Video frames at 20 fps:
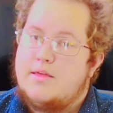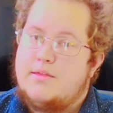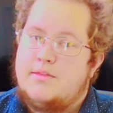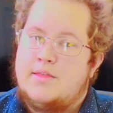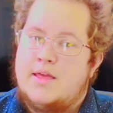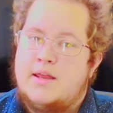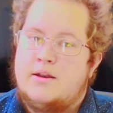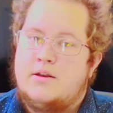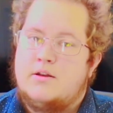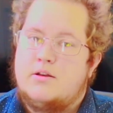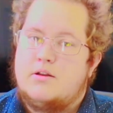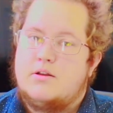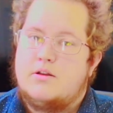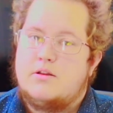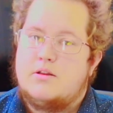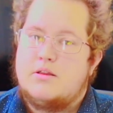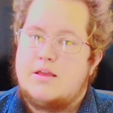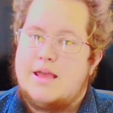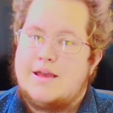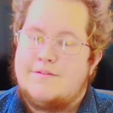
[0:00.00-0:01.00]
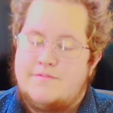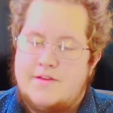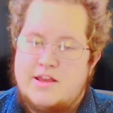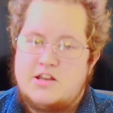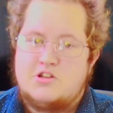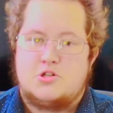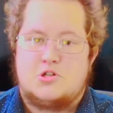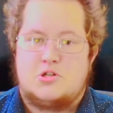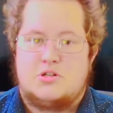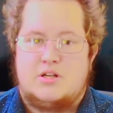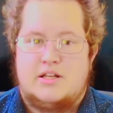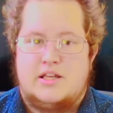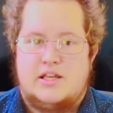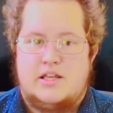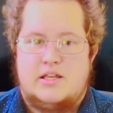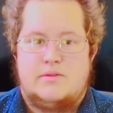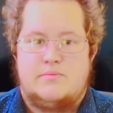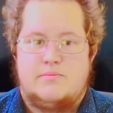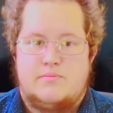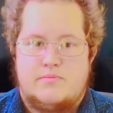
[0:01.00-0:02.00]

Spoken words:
then eventually